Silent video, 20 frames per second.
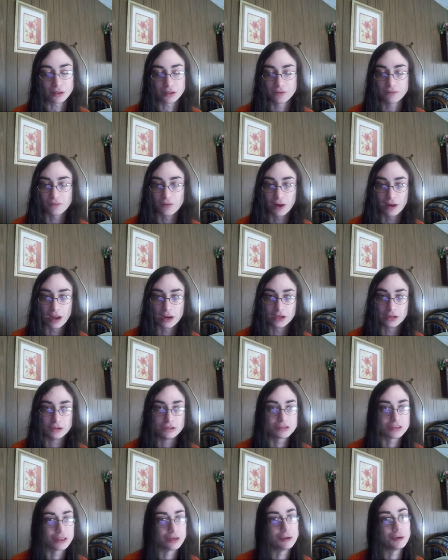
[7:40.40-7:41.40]
on
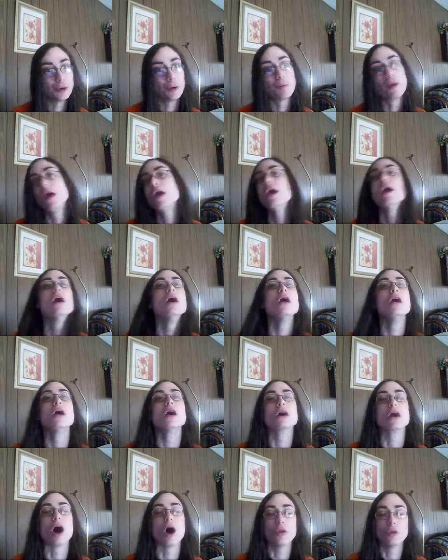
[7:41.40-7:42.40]
YouTube. Go
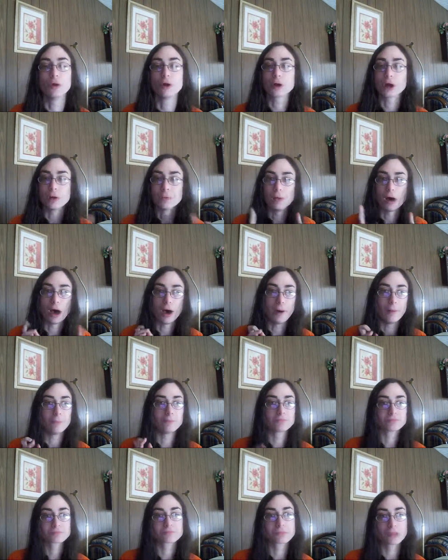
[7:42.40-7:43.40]
look him up.
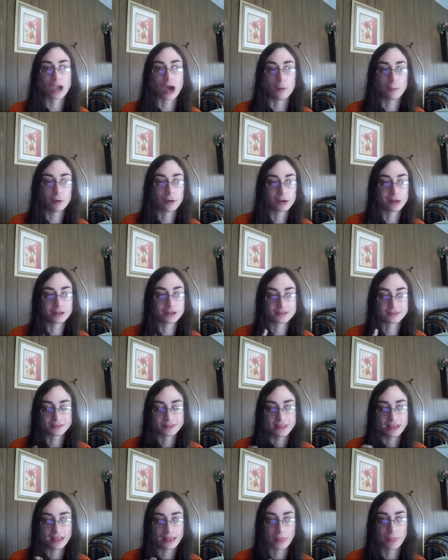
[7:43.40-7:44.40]
I'll put his link
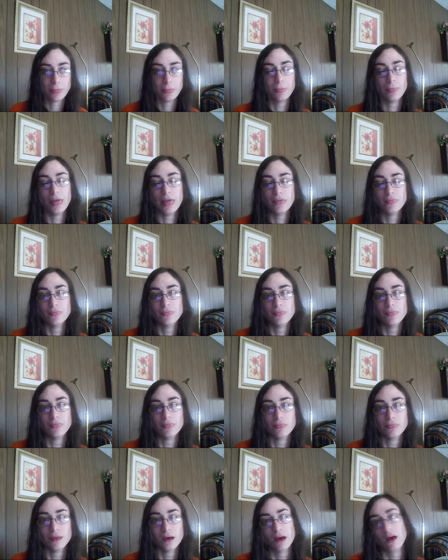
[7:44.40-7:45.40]
in
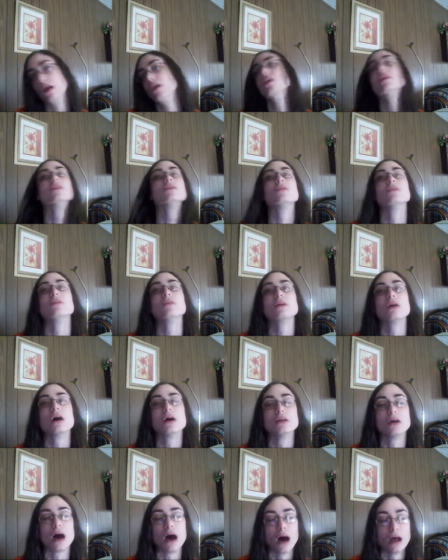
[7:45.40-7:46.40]
the
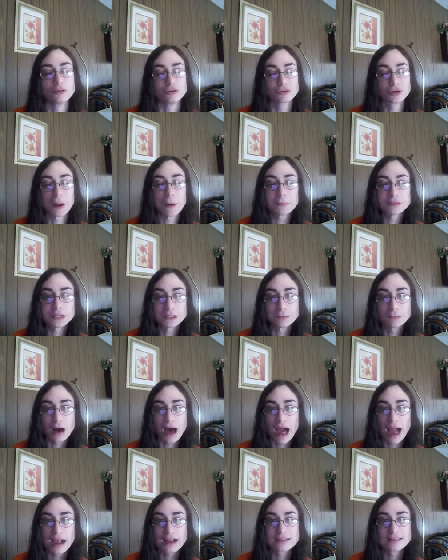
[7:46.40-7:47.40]
description box.
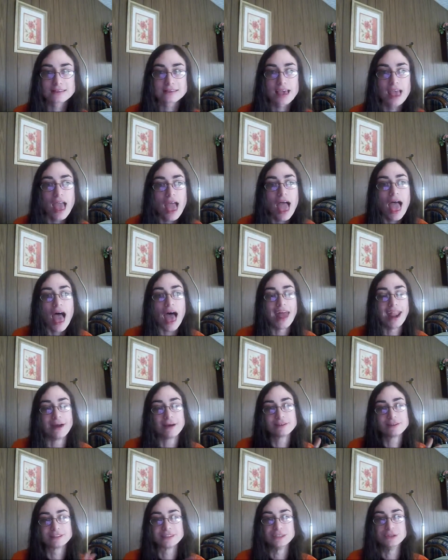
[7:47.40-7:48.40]
And I'll see
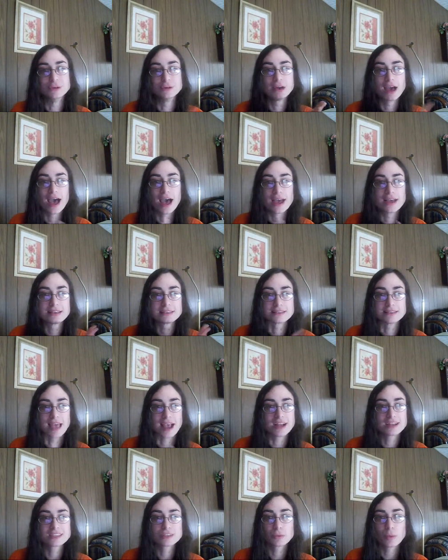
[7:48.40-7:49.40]
you guys next
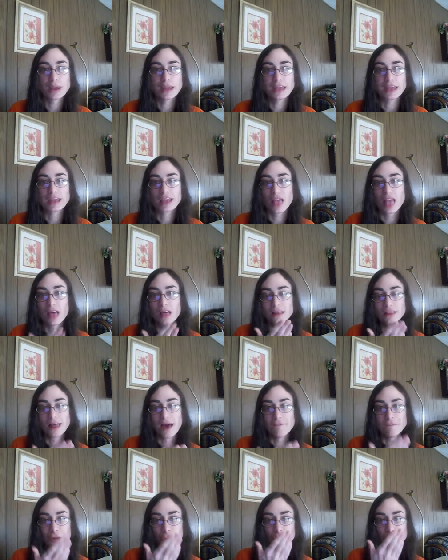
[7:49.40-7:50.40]
week. Love
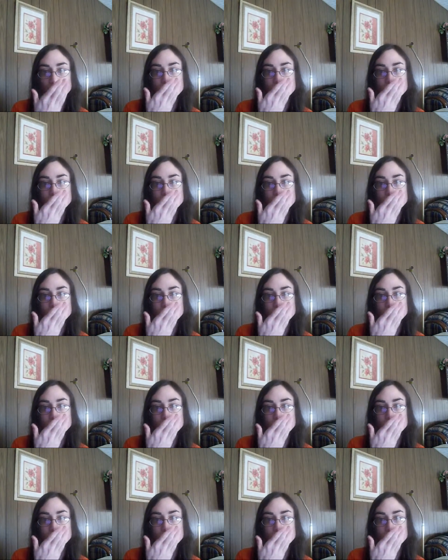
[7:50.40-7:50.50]
you.